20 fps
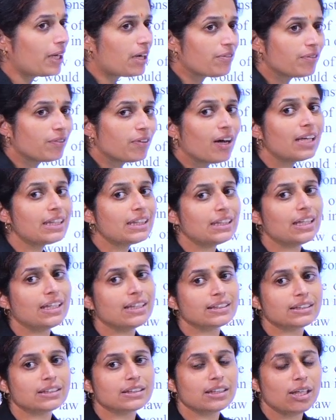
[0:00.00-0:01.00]
become
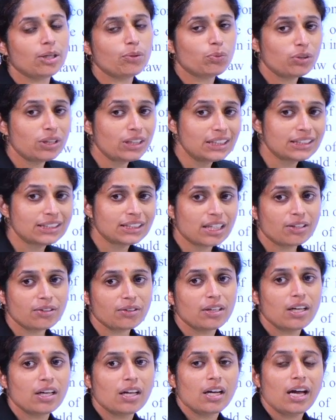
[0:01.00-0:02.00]
worthless. It would not
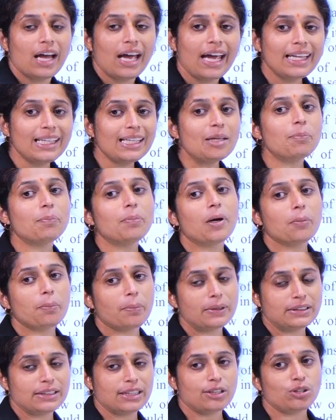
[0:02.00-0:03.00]
serve any
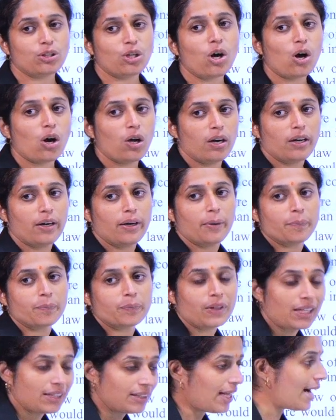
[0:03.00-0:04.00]
purpose at all.
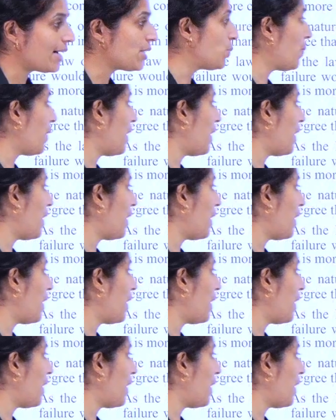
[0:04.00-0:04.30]
That is